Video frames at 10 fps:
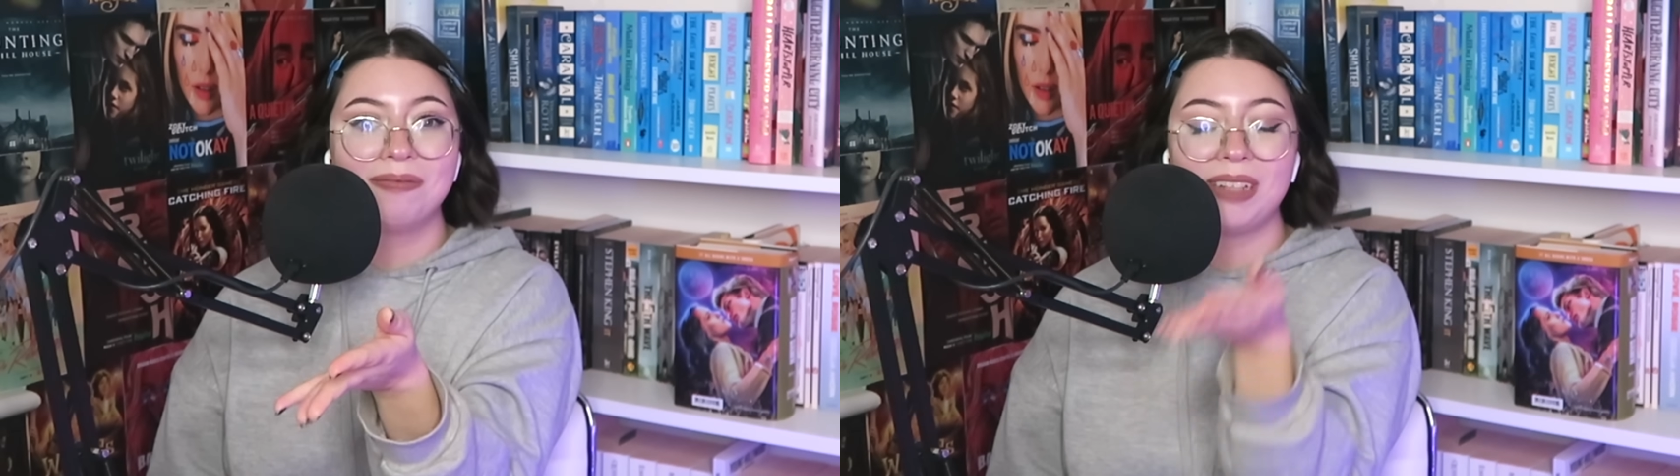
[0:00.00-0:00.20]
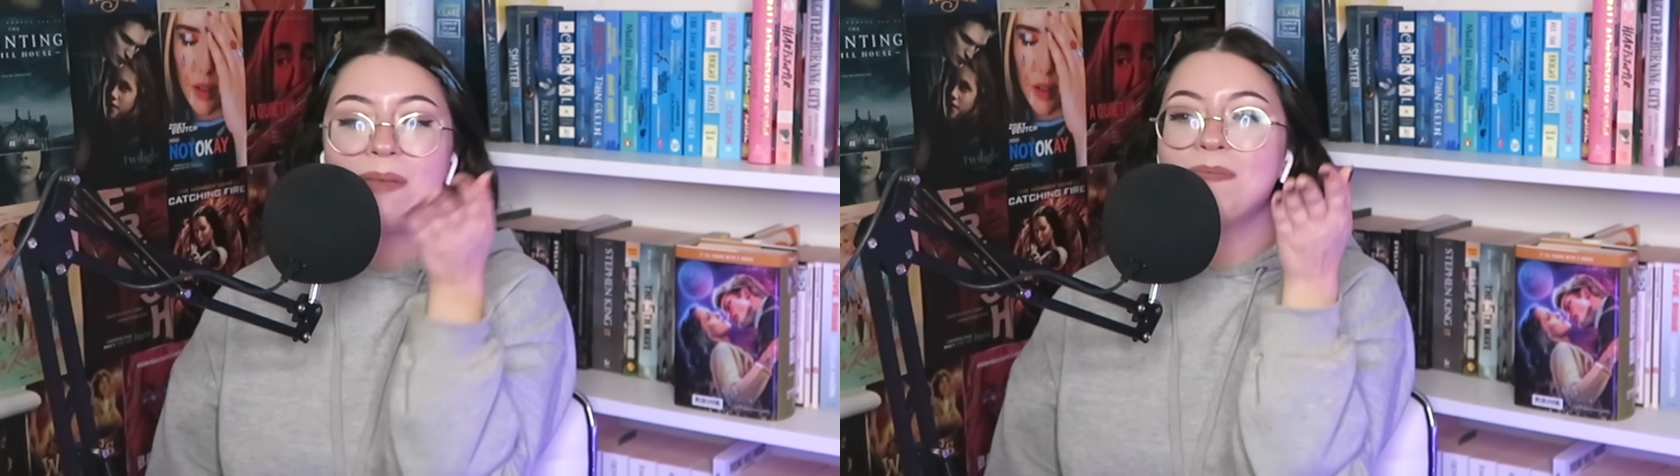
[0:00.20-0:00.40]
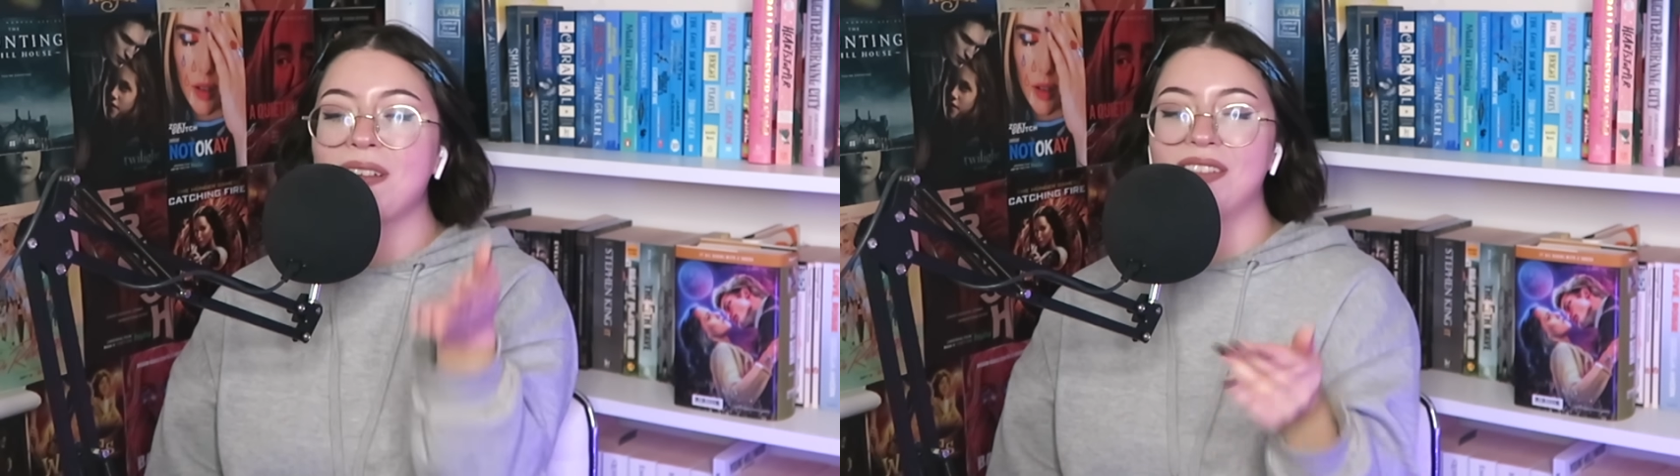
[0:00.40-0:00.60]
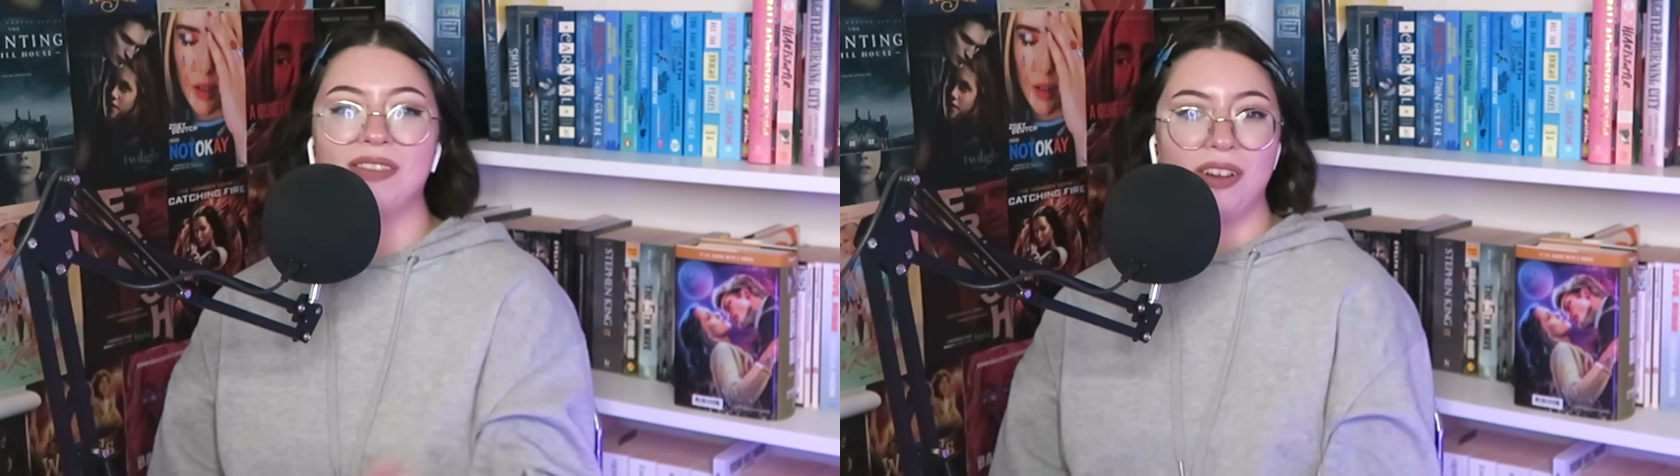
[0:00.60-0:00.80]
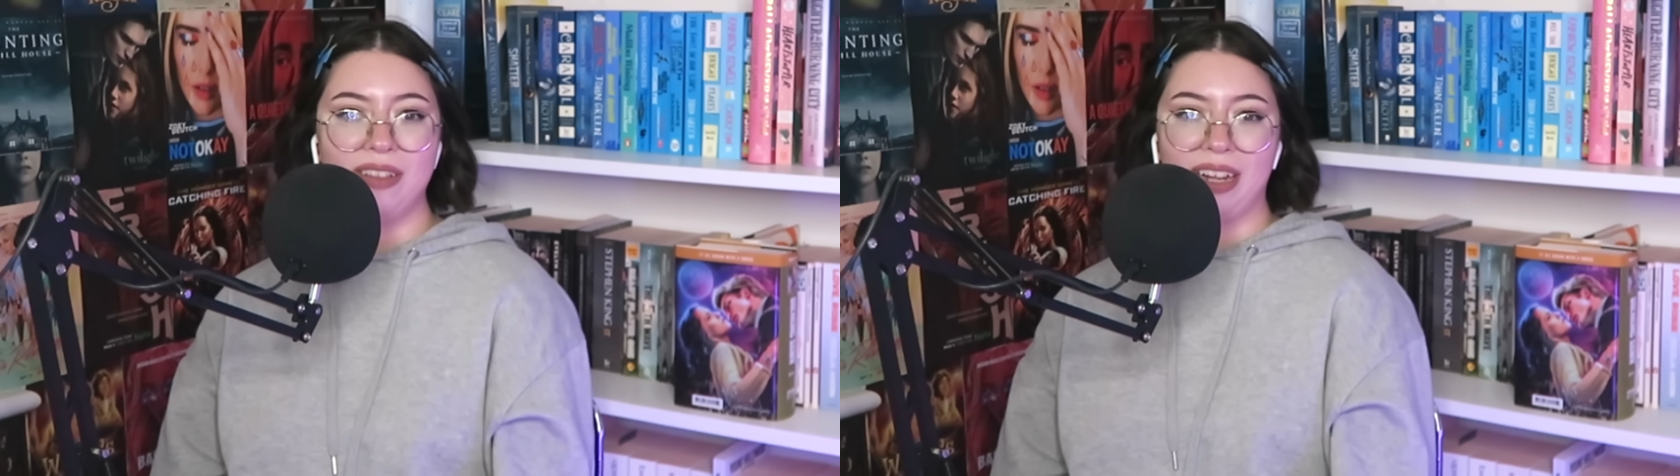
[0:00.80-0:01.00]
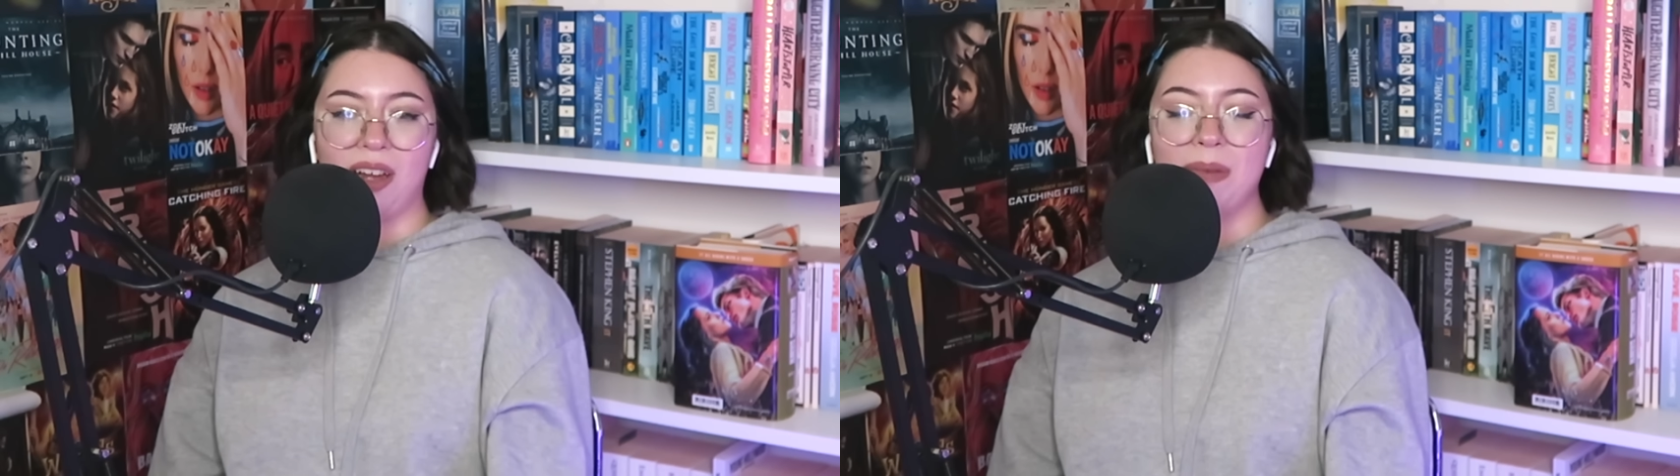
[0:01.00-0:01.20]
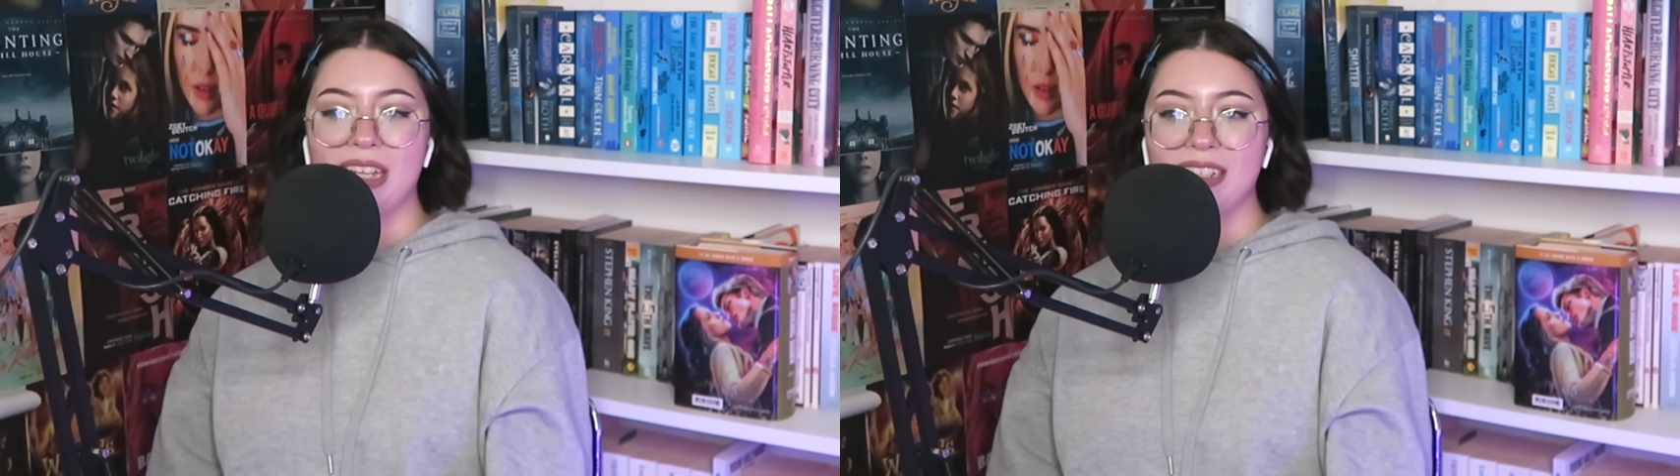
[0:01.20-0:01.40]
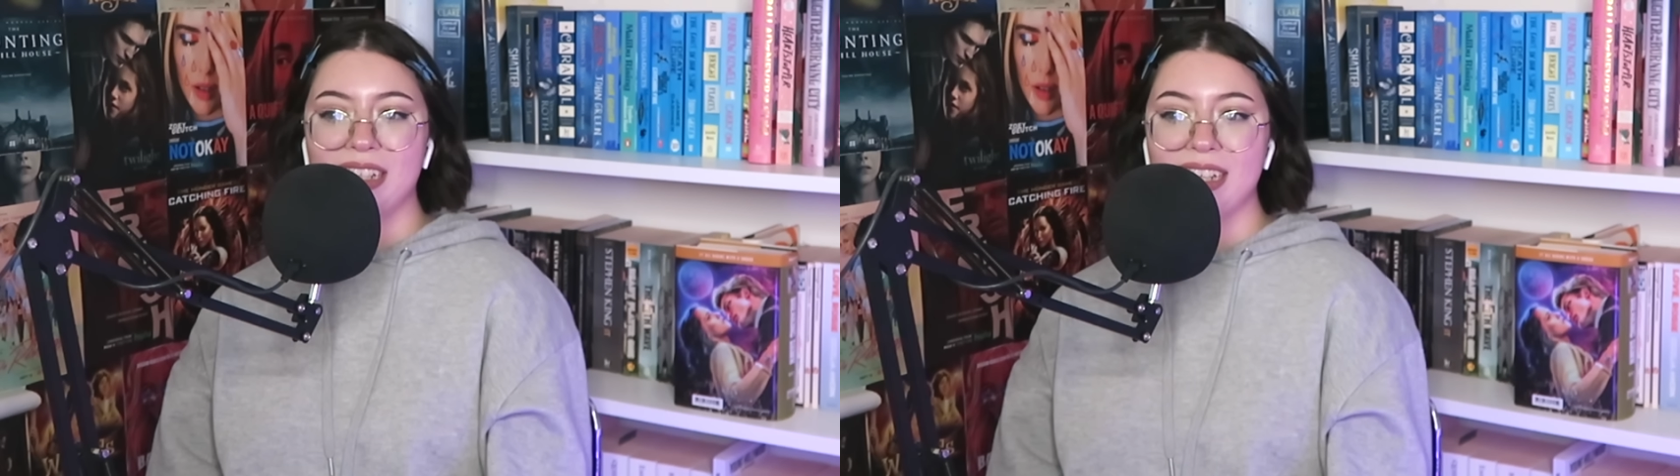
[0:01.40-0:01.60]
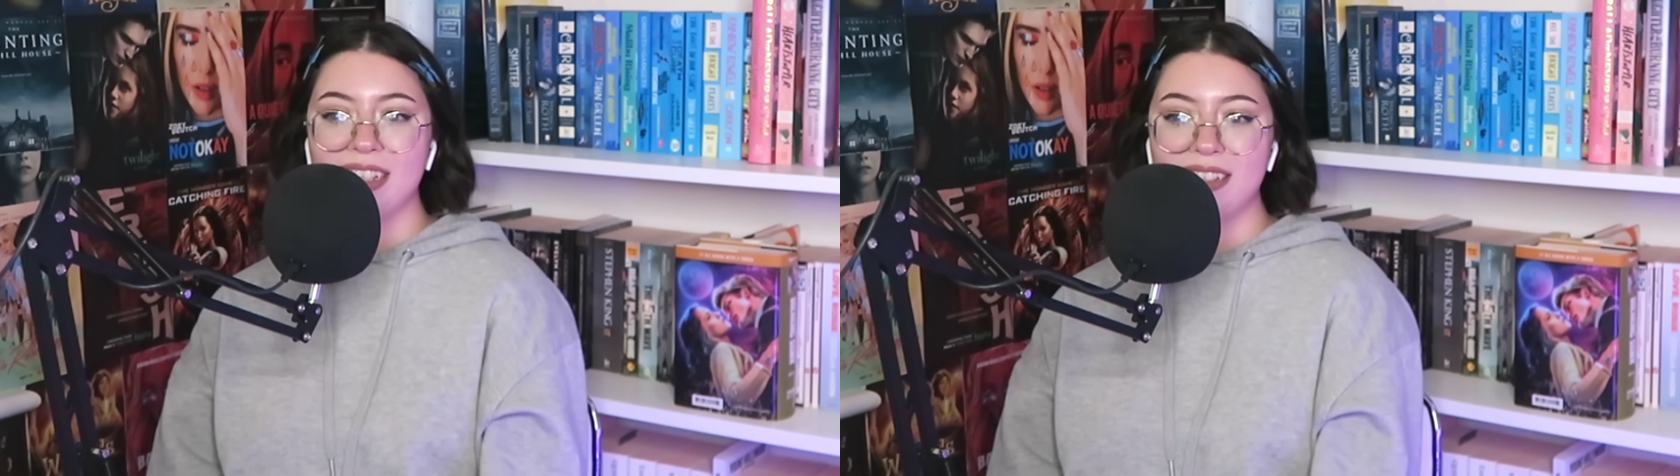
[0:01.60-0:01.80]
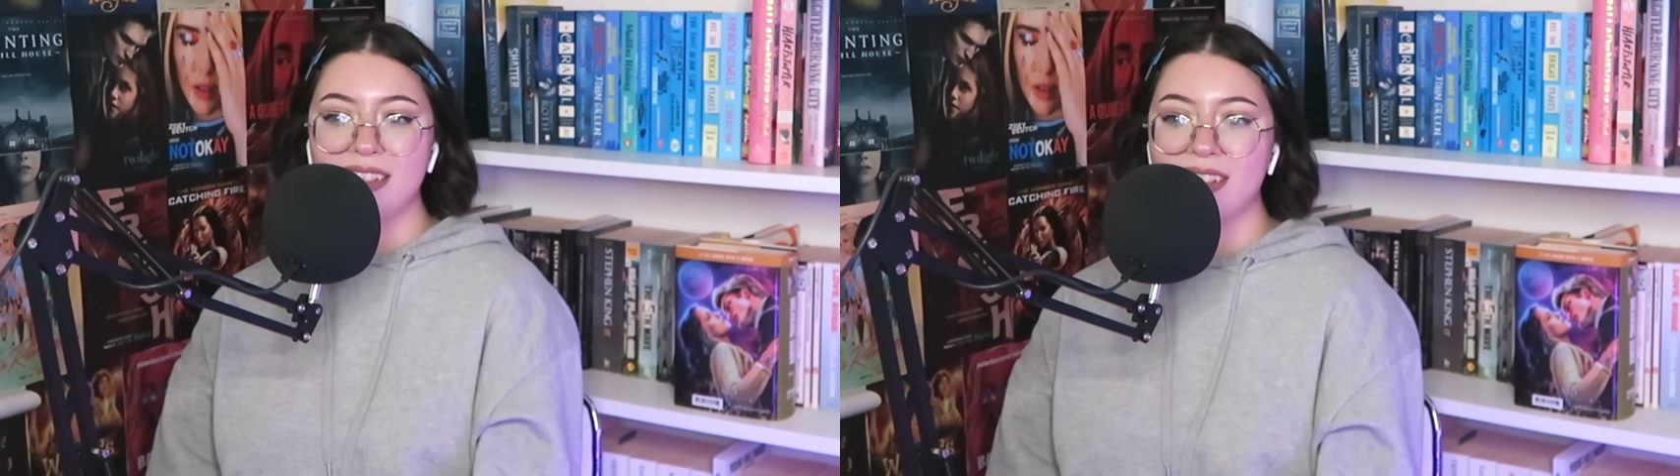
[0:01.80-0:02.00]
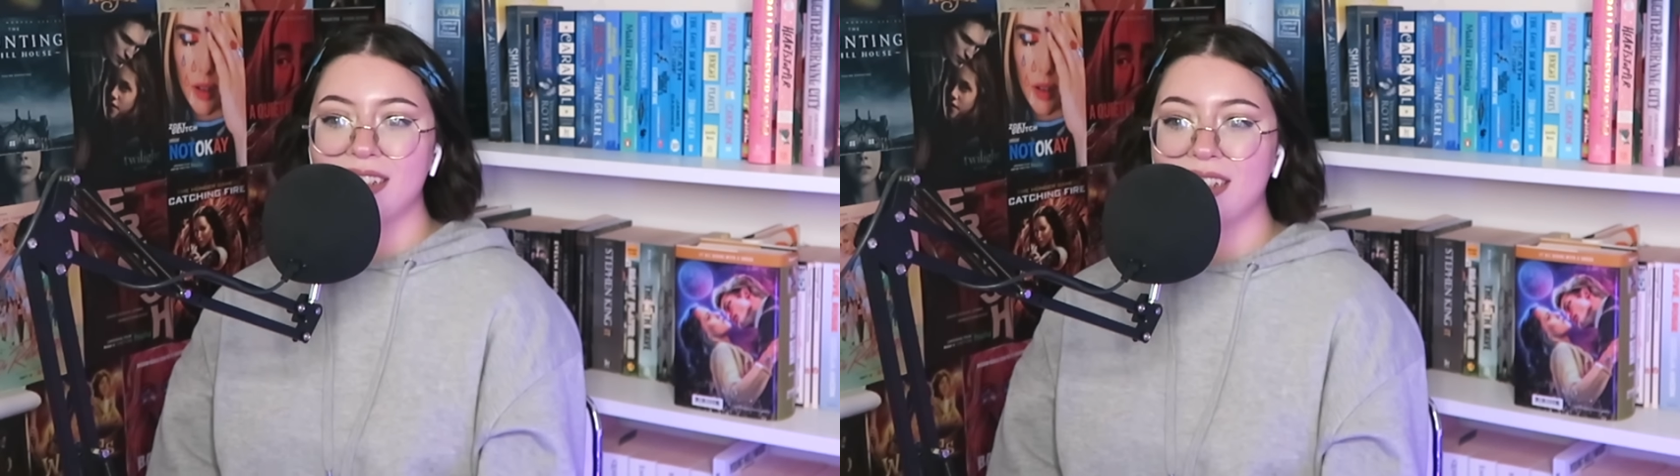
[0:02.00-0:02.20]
They must have known that coming into this.